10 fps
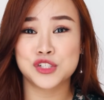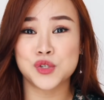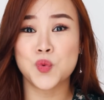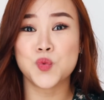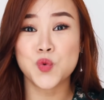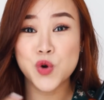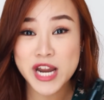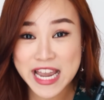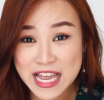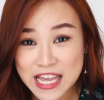should
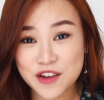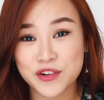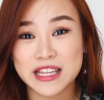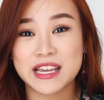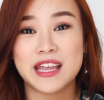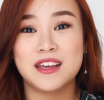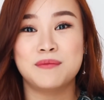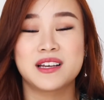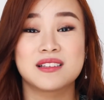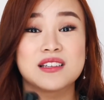really get it
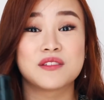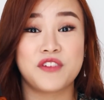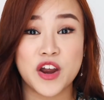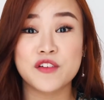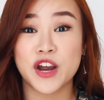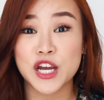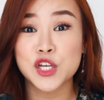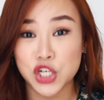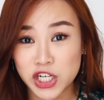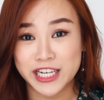because it's
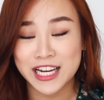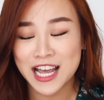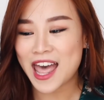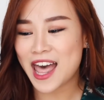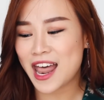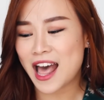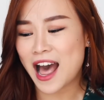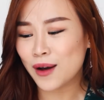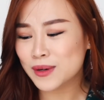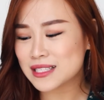very good. And
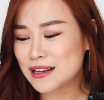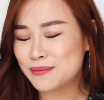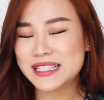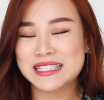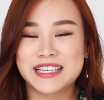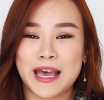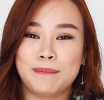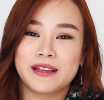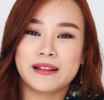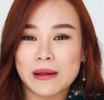I was a bit
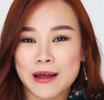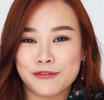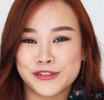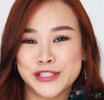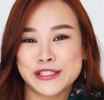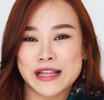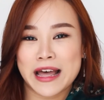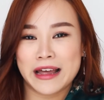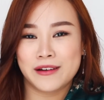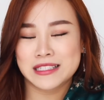skeptical at first.
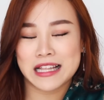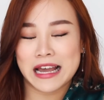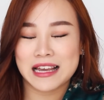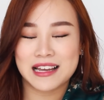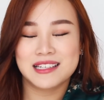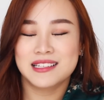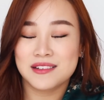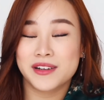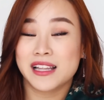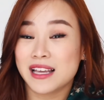I was like, is
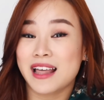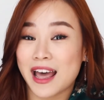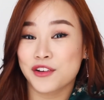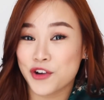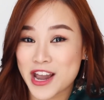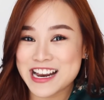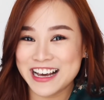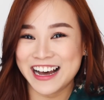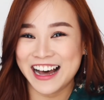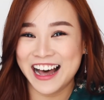it really that
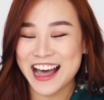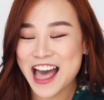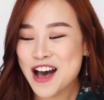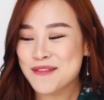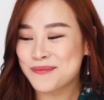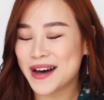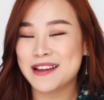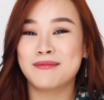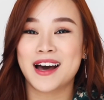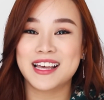great?
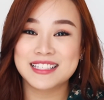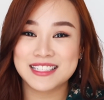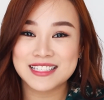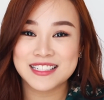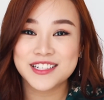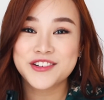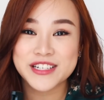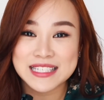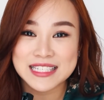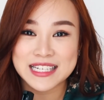But my assistant
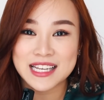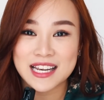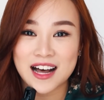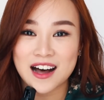Christine